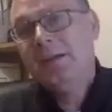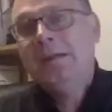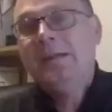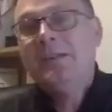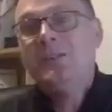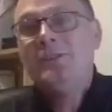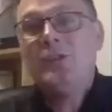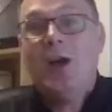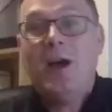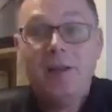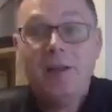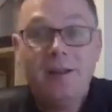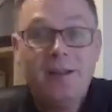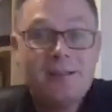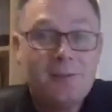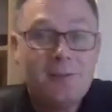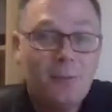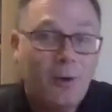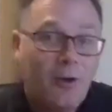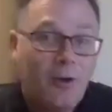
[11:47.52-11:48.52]
China
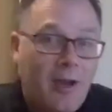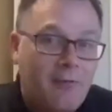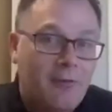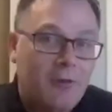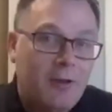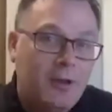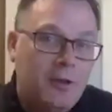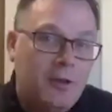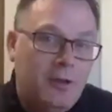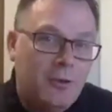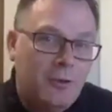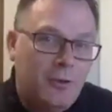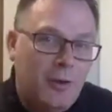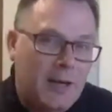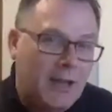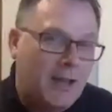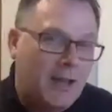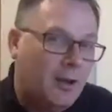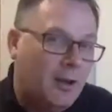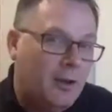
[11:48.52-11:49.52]
to wherever, you're really
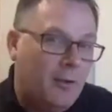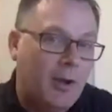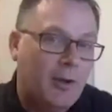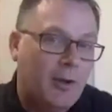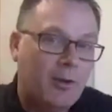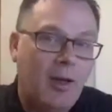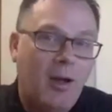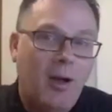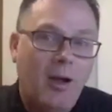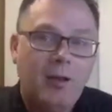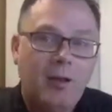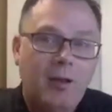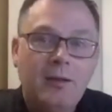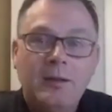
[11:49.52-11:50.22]
going to do it online.